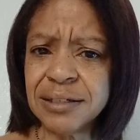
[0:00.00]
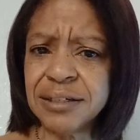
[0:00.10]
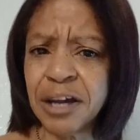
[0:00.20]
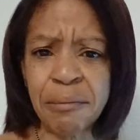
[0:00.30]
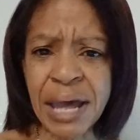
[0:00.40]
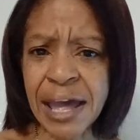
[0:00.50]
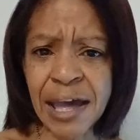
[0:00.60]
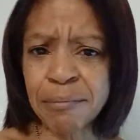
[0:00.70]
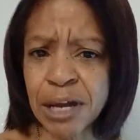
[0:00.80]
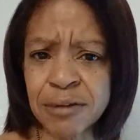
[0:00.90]
No
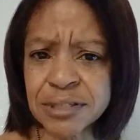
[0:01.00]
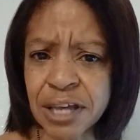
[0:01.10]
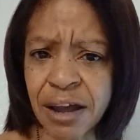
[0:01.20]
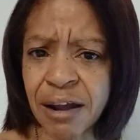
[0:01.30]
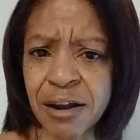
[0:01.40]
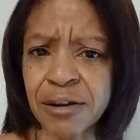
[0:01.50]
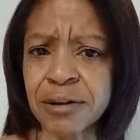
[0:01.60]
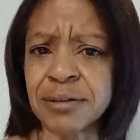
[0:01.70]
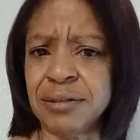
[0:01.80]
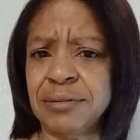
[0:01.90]
ma'am, no sir.